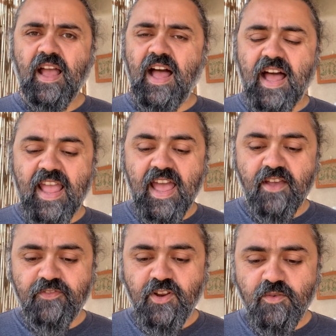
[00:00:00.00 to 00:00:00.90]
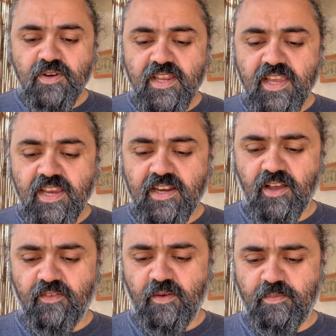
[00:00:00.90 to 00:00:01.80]
I have no need
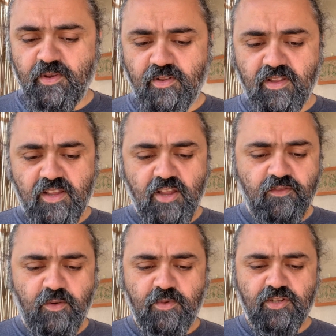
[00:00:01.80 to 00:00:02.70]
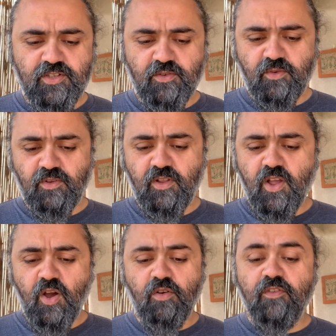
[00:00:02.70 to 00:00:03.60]
of a bull from your stall
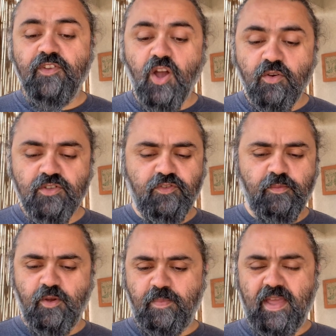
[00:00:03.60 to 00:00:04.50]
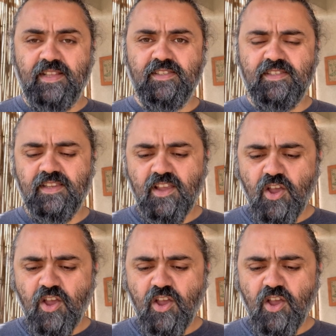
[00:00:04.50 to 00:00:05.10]
or of goats from your pens,